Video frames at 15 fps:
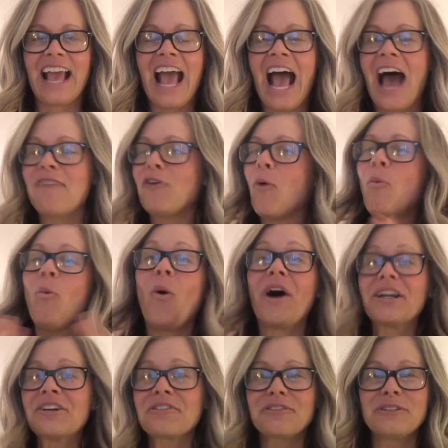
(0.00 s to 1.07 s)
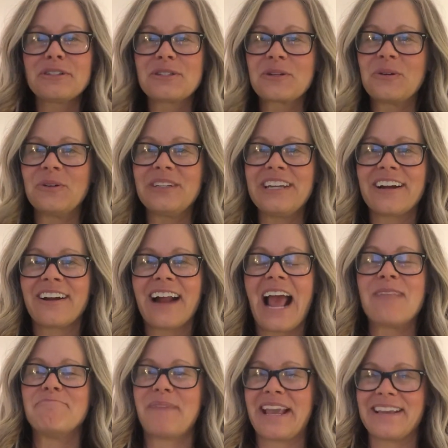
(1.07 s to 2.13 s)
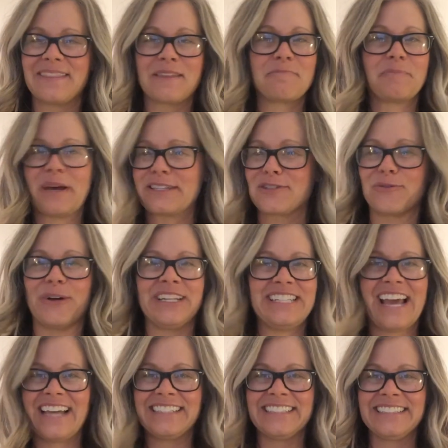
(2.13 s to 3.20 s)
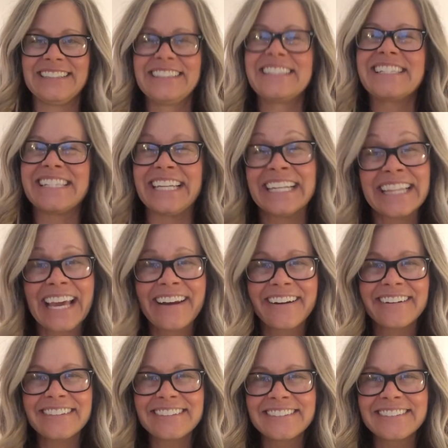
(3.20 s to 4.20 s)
Have a wonderful school year and make it the best one yet. See you later.